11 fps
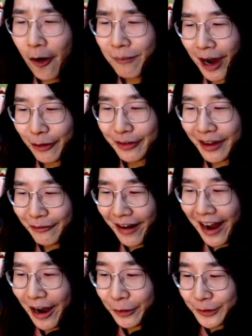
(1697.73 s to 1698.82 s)

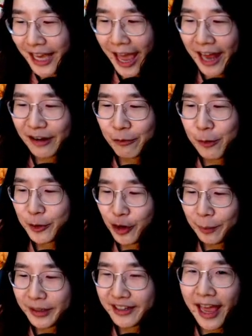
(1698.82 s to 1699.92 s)
around and we will drop
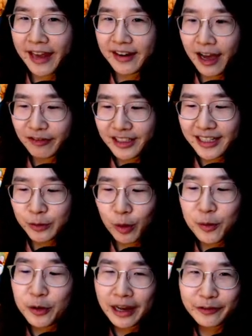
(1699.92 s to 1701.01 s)
it. And after that we will
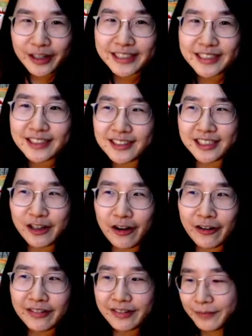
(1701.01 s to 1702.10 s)
calculate the score.
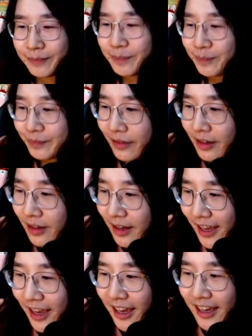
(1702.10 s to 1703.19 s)

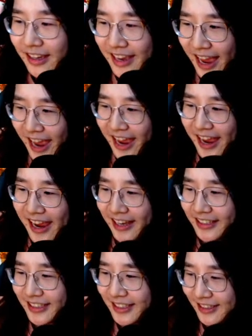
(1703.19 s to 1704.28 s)

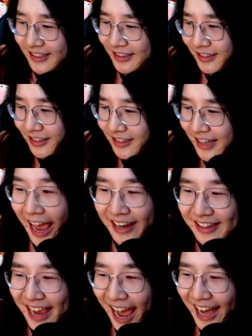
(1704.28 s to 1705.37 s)
Yes. And
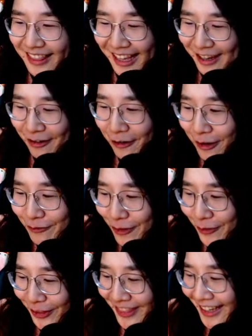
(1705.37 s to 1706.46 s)
yeah, thank you everyone for voting.